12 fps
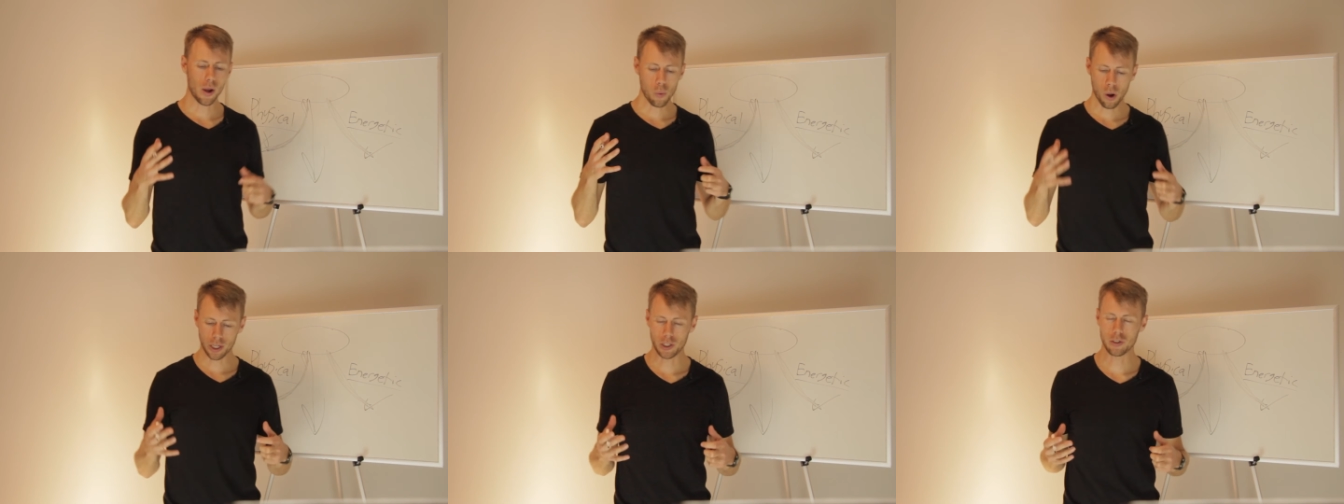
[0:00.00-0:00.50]
I
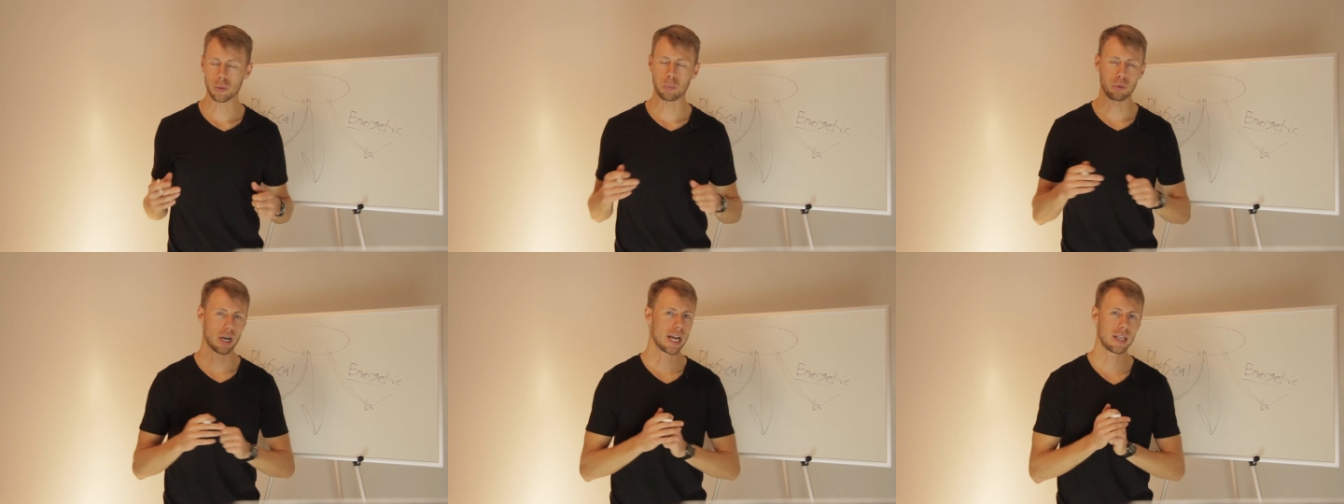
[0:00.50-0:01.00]
want you to
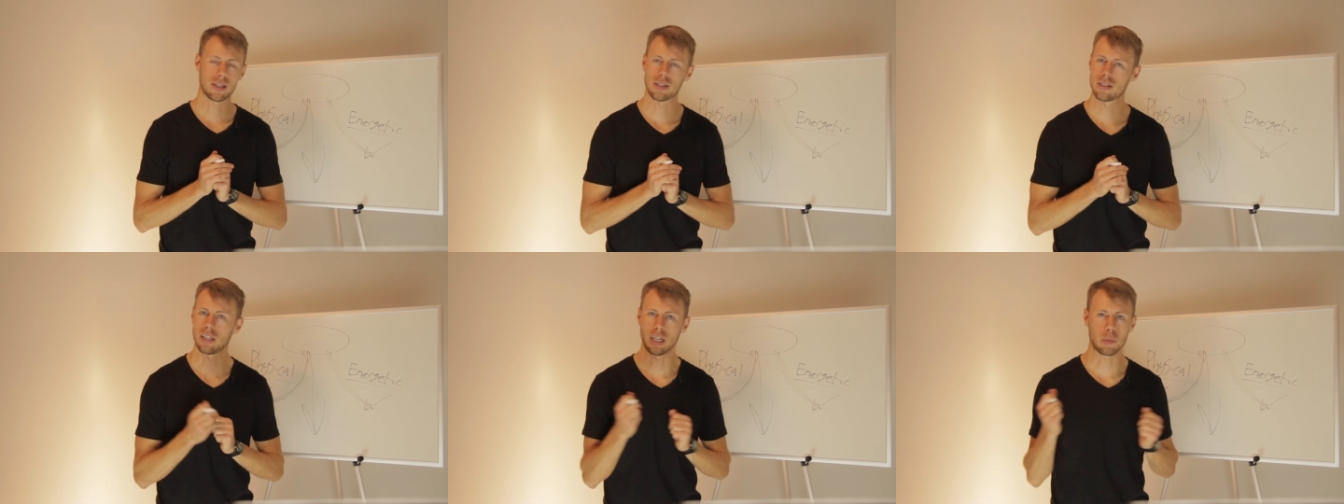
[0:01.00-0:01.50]
break
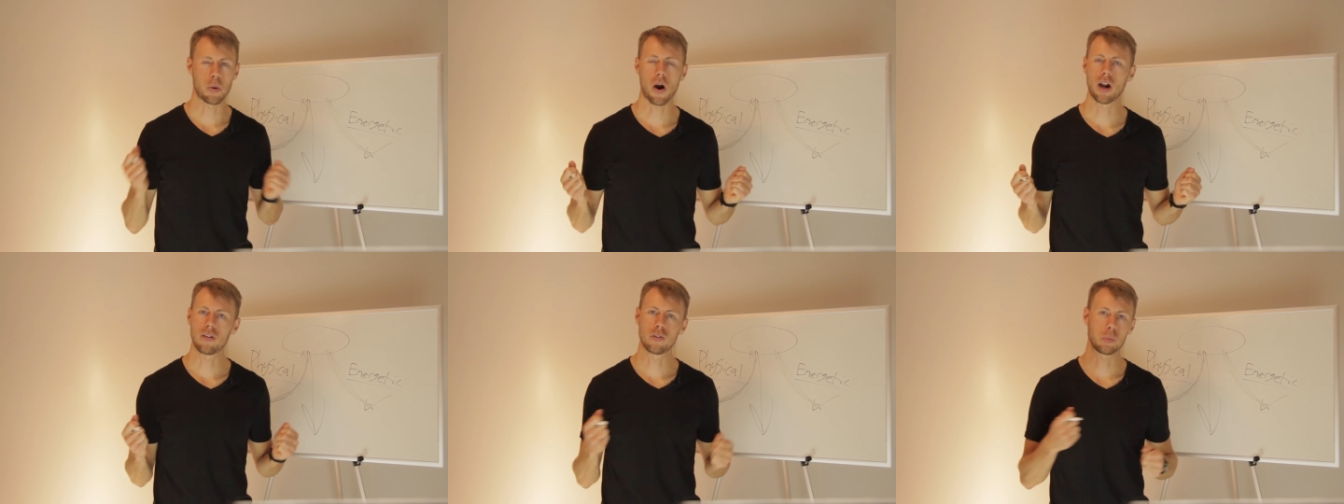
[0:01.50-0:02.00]
this thing
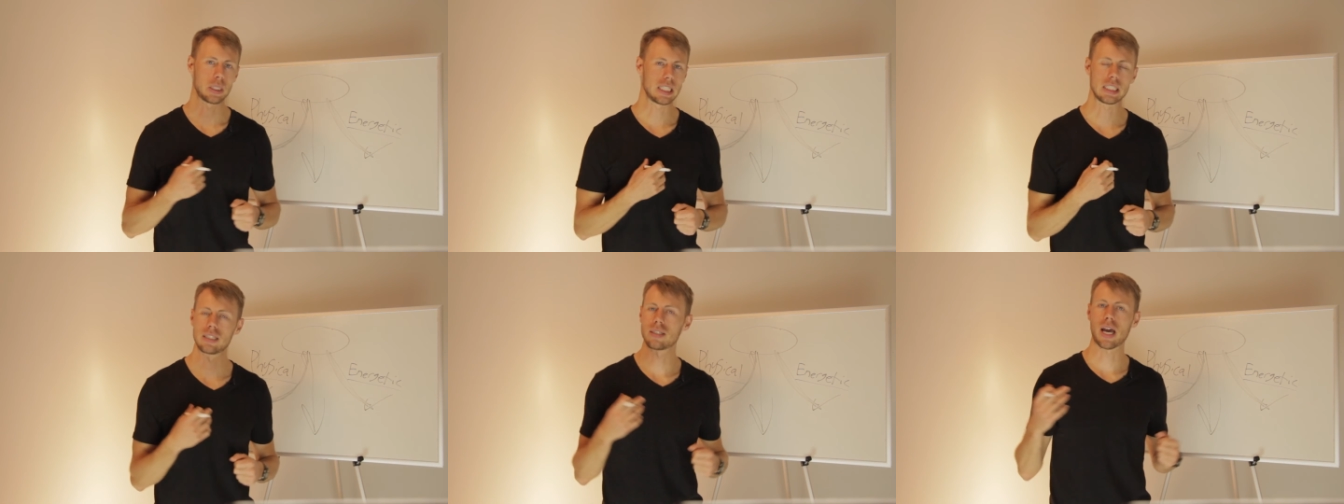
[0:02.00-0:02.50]
apart from
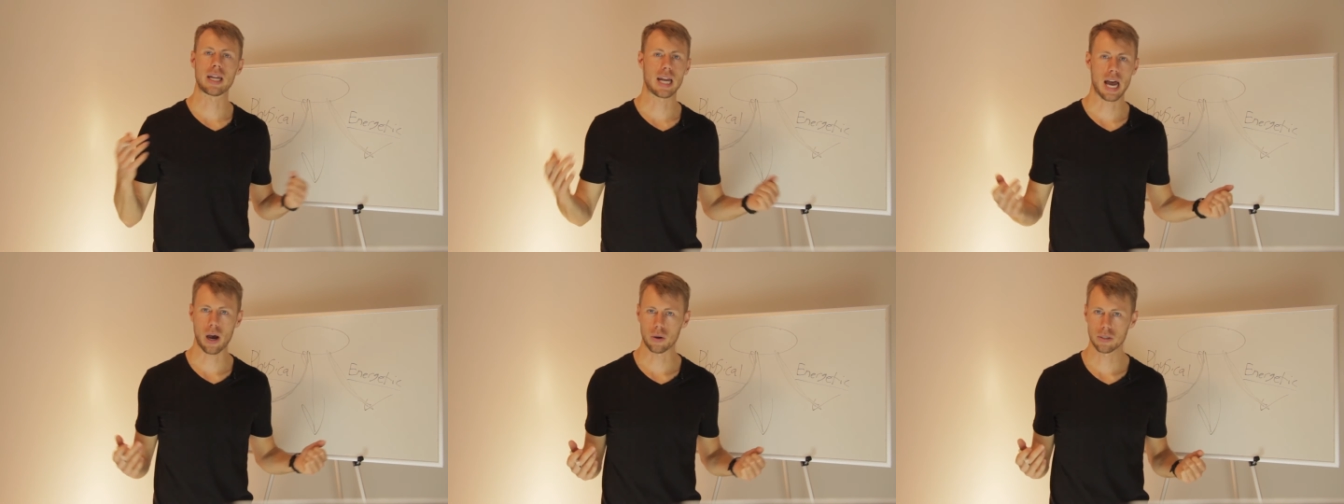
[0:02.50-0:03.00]
the inside
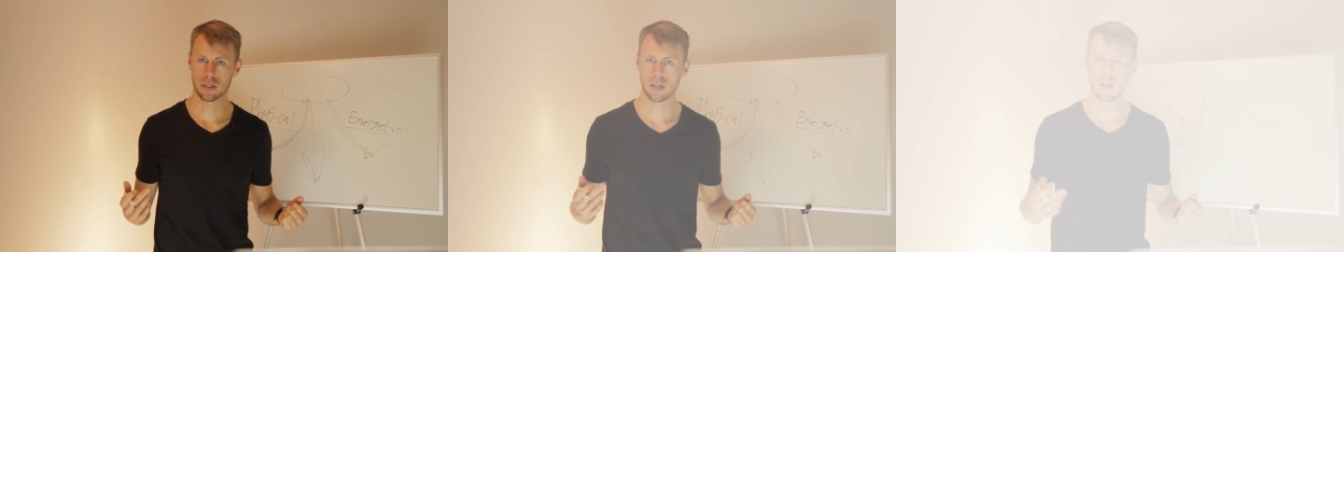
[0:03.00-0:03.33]
out.